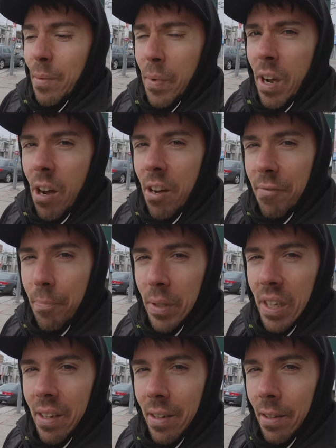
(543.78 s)
them cough
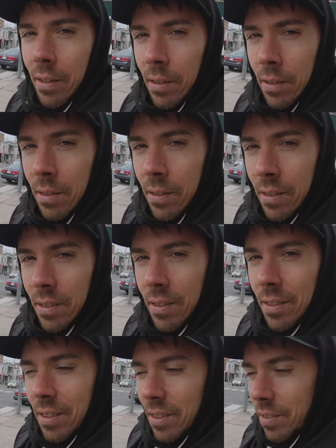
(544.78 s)
blood.
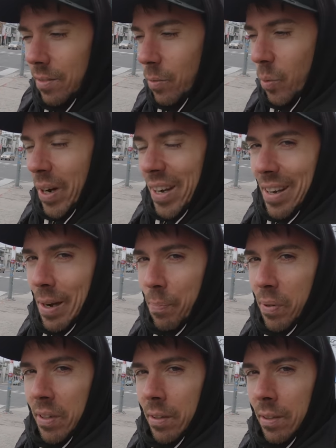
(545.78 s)
Wake up.
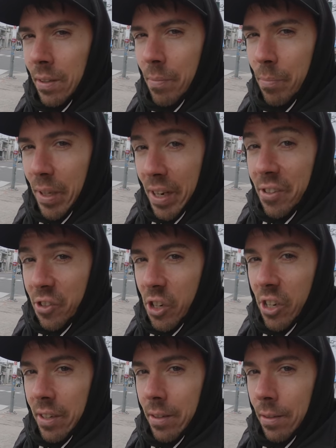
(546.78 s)
Blood is
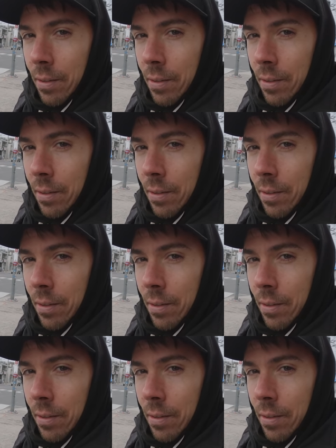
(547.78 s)
good.